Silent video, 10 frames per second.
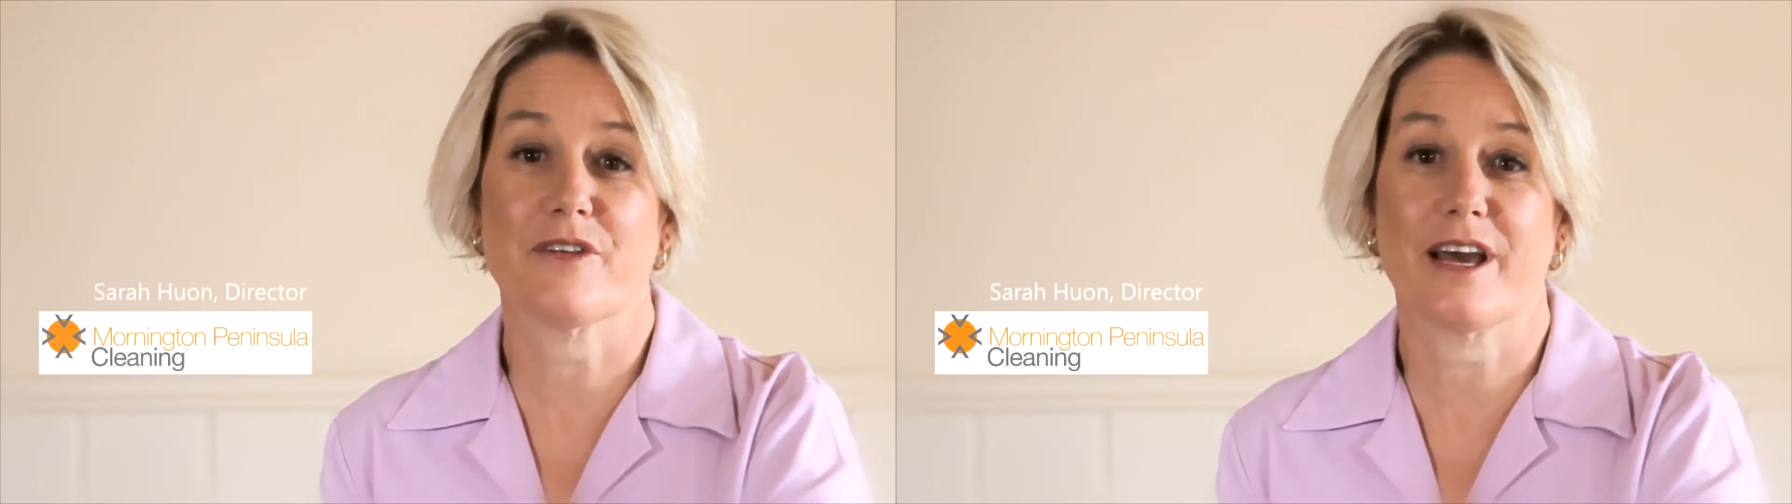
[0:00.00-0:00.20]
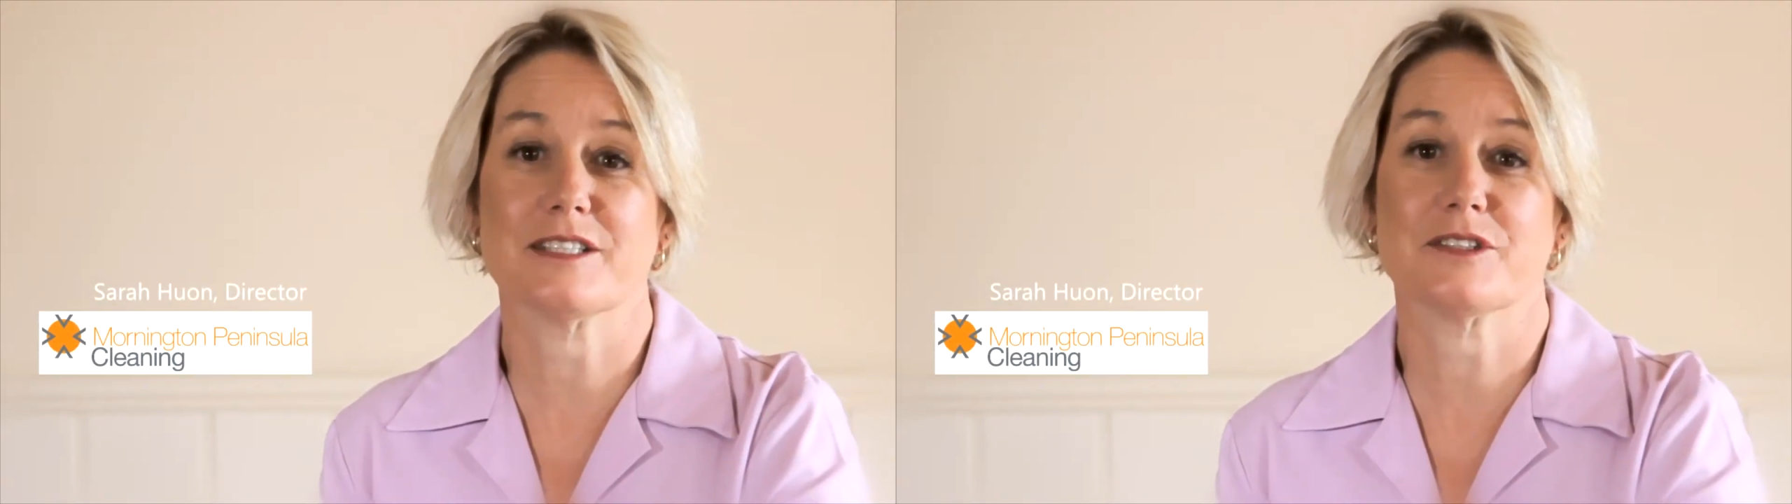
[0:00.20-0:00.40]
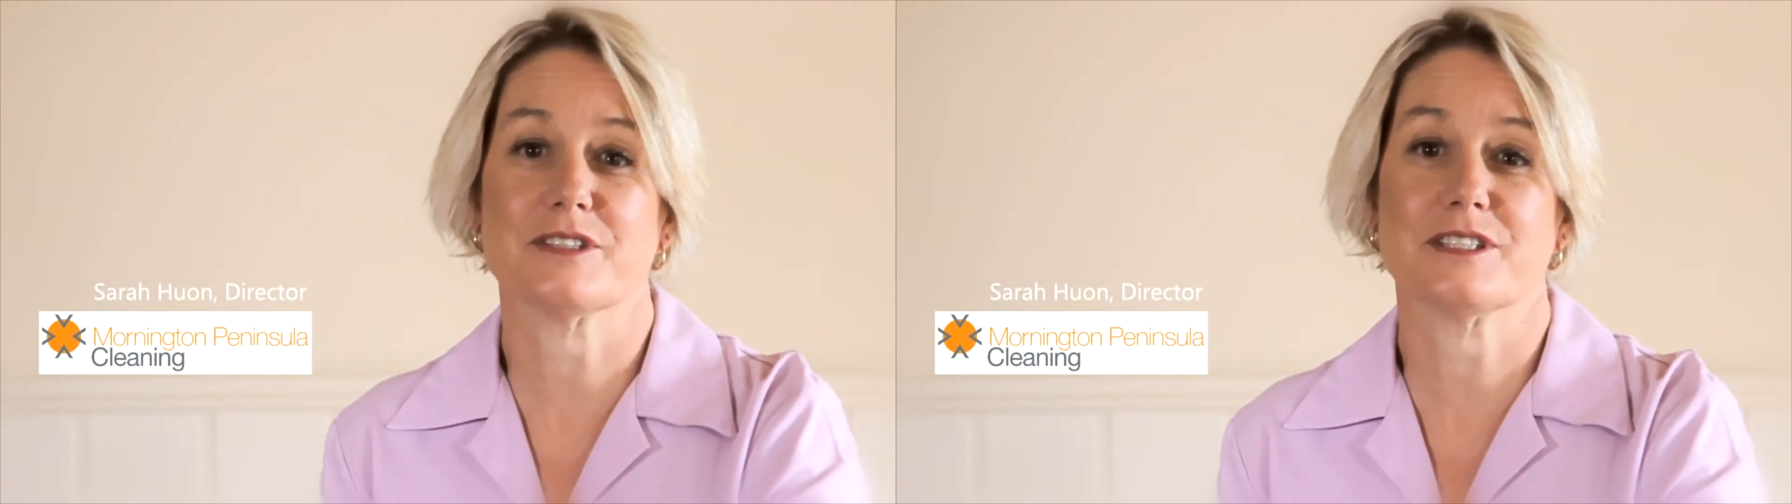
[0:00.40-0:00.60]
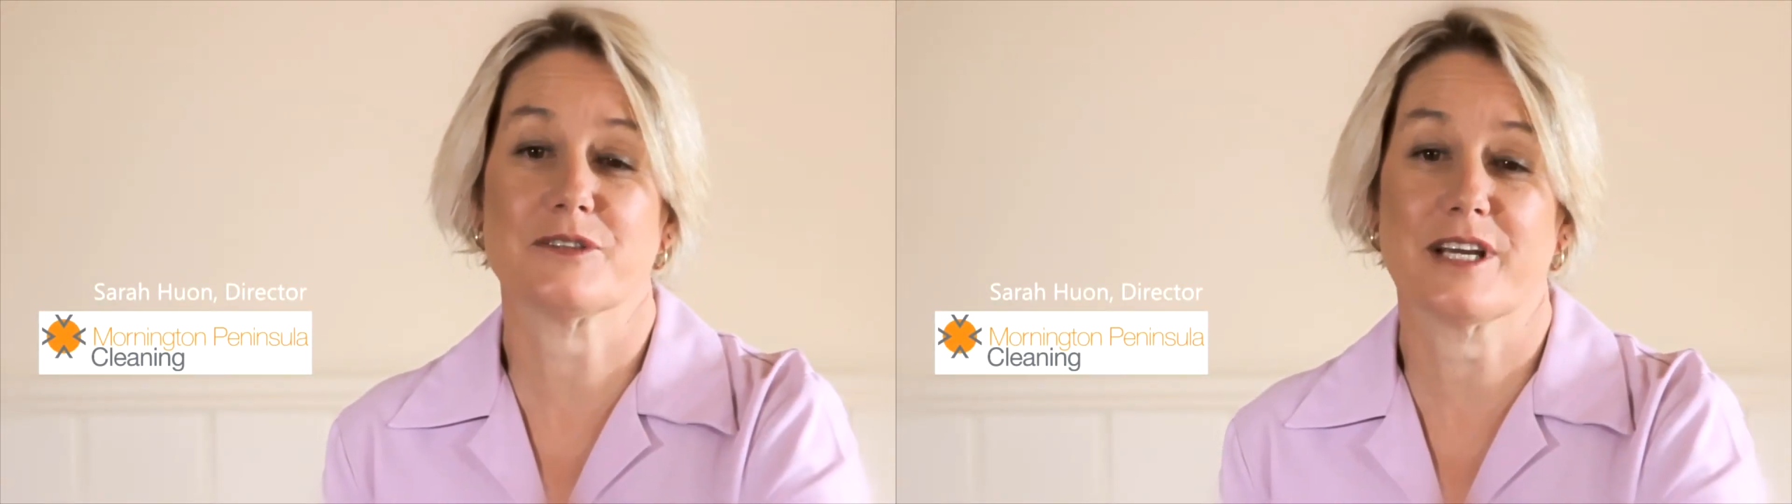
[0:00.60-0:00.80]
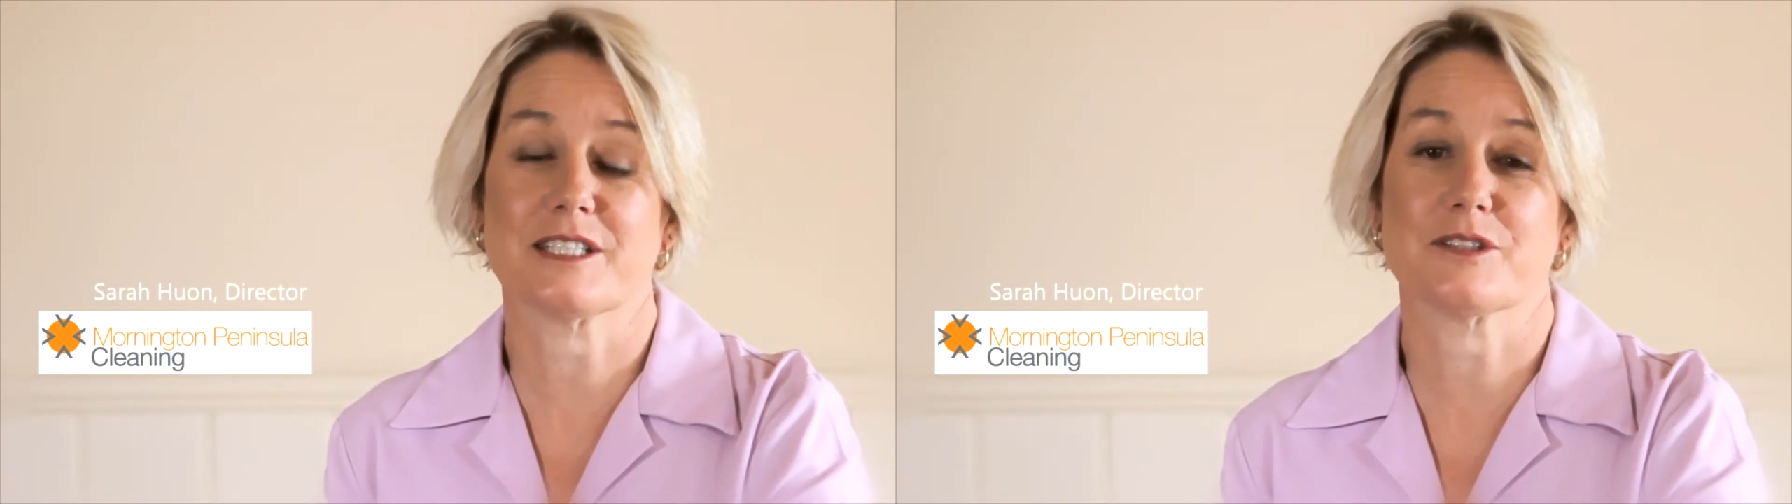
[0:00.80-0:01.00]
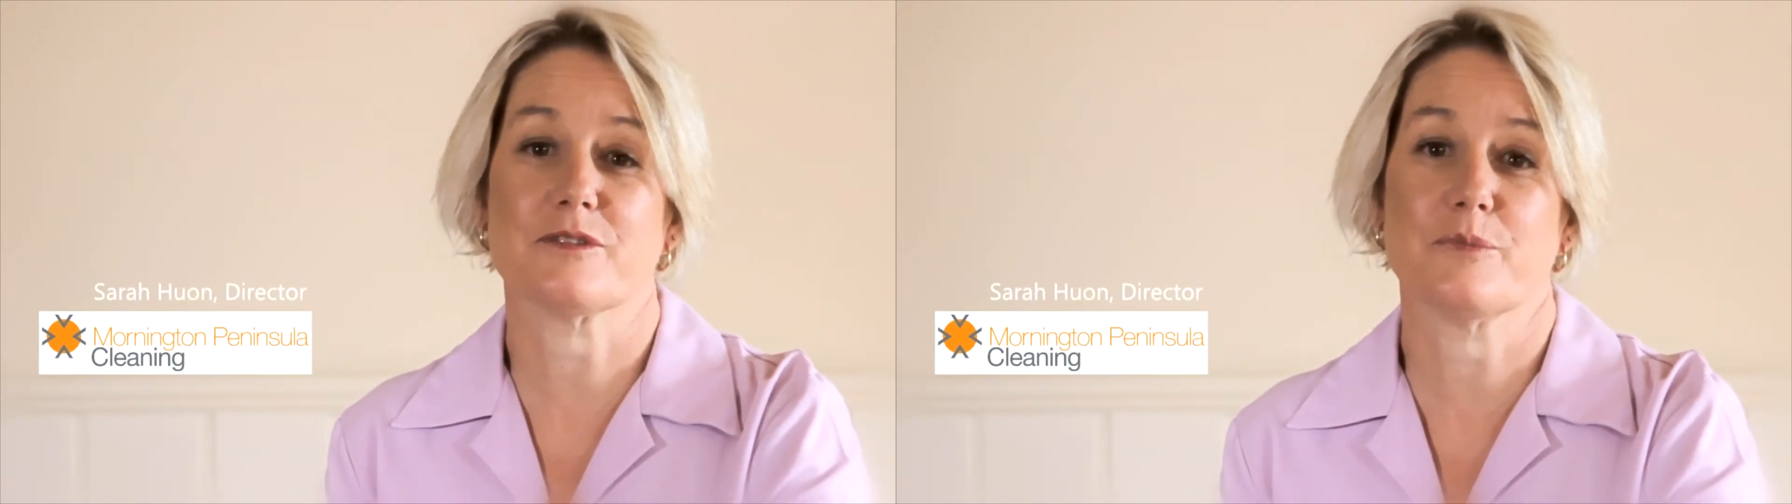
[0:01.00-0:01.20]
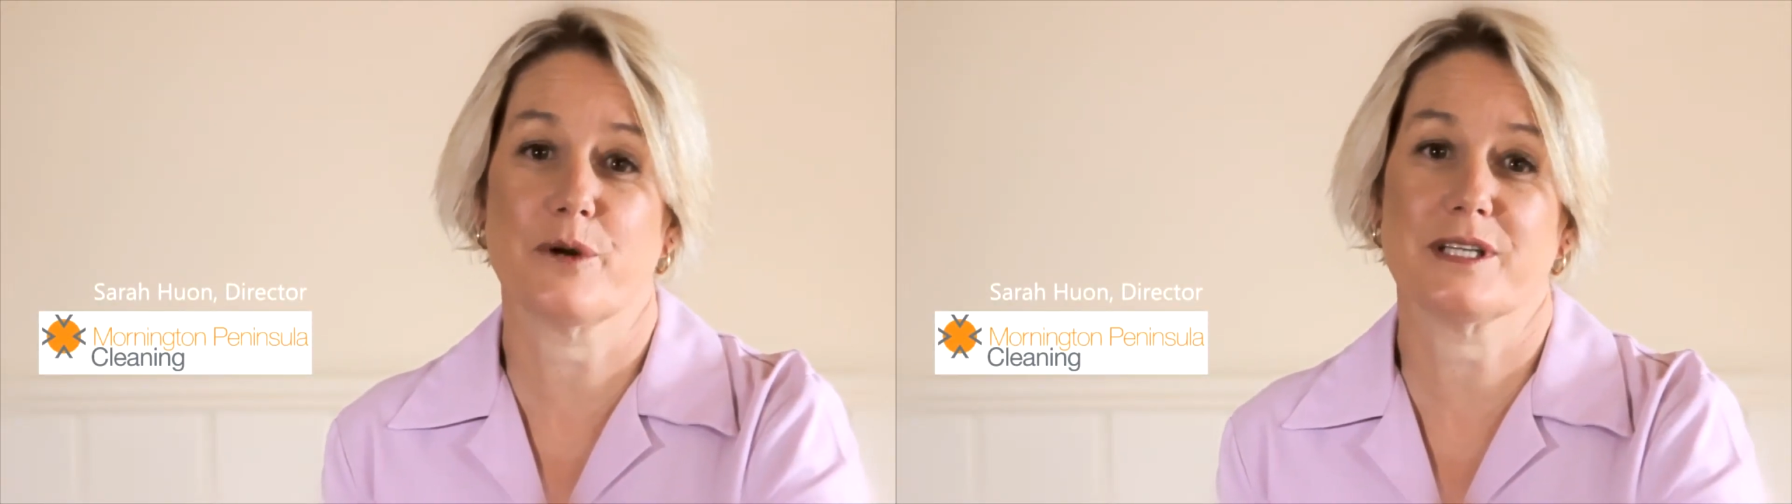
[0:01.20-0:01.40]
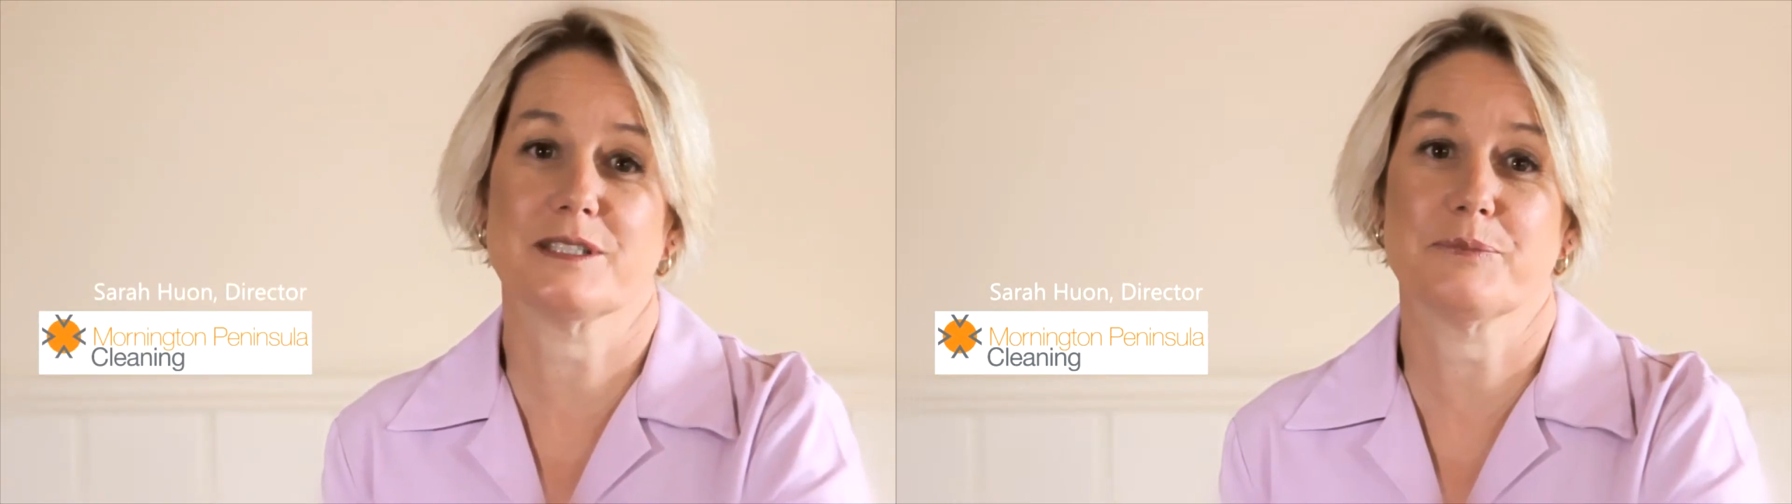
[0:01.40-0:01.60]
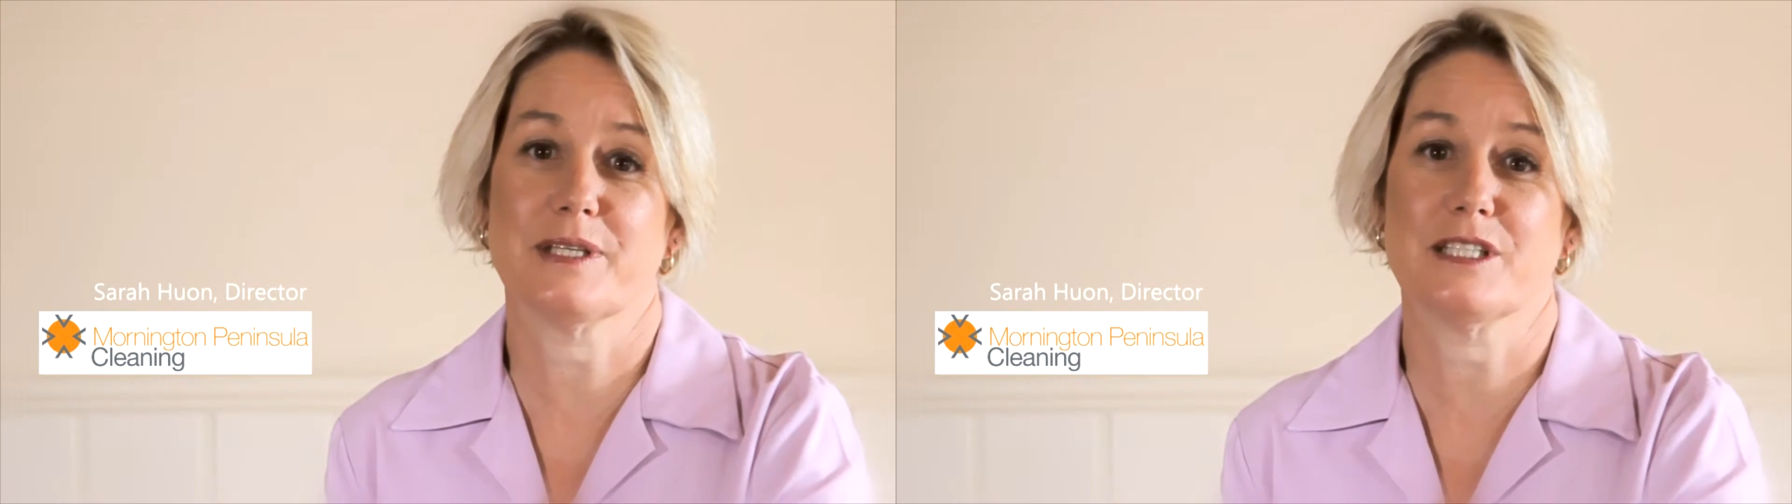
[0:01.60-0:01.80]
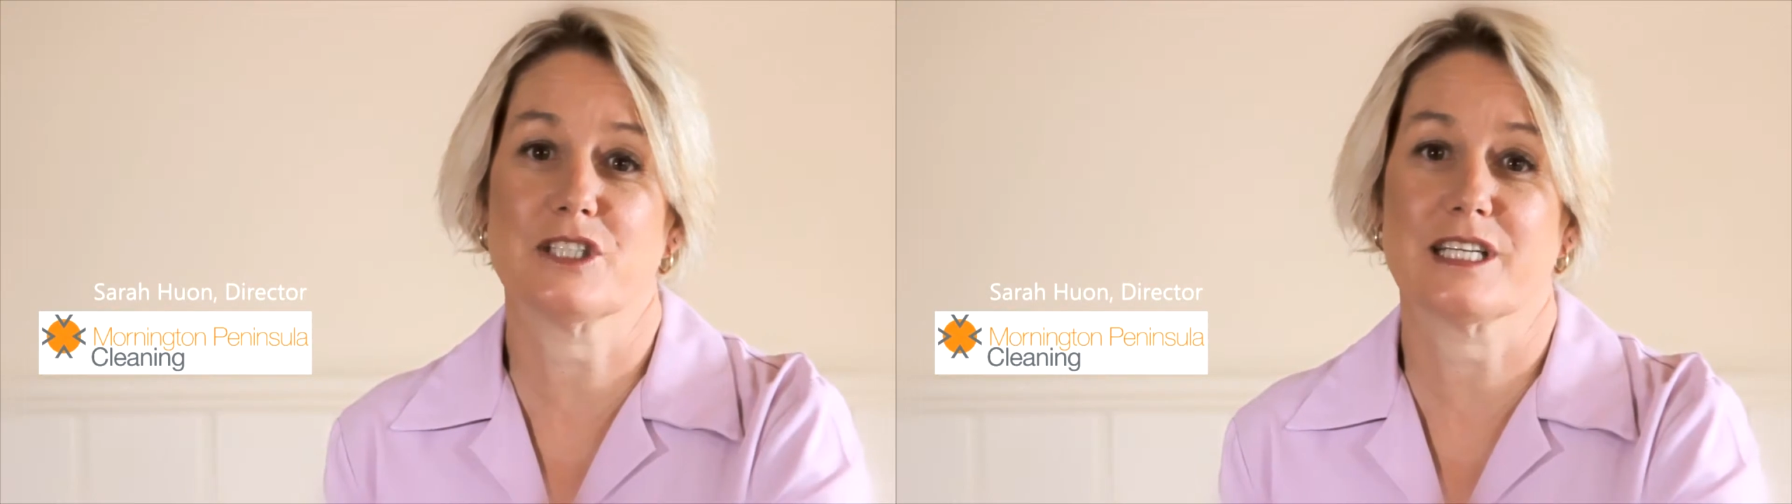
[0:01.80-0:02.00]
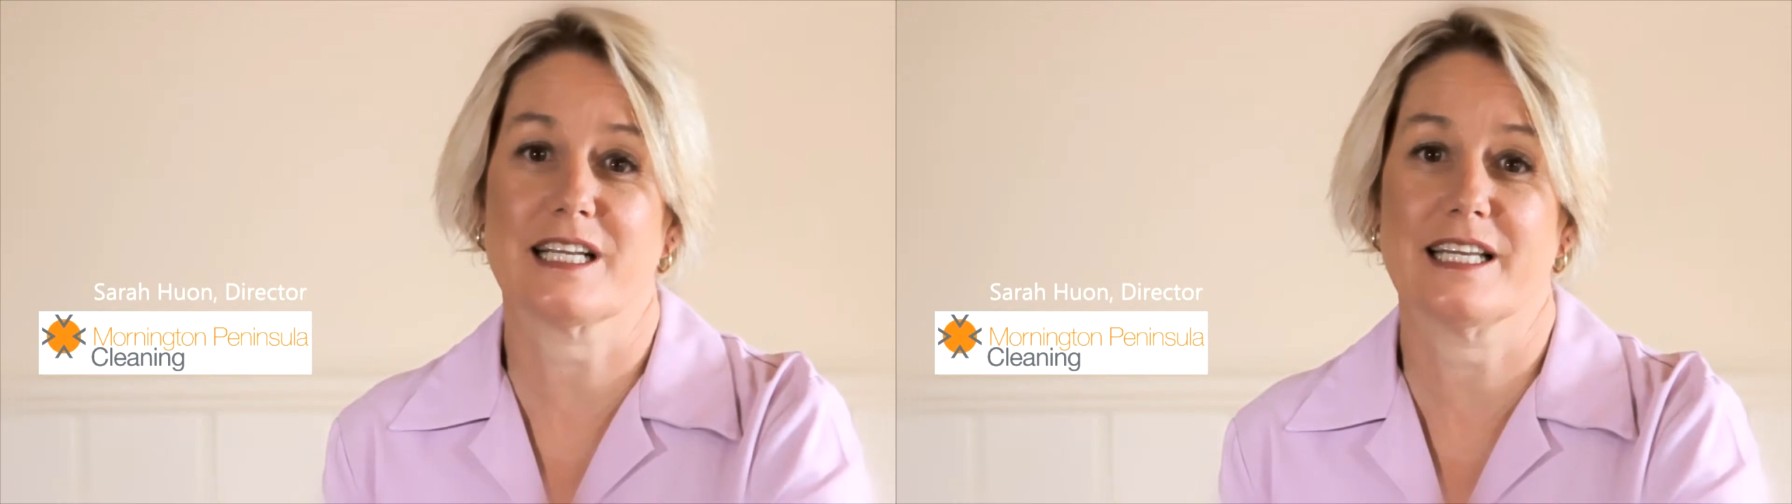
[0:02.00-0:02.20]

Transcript: founder and director of Mornington Peninsula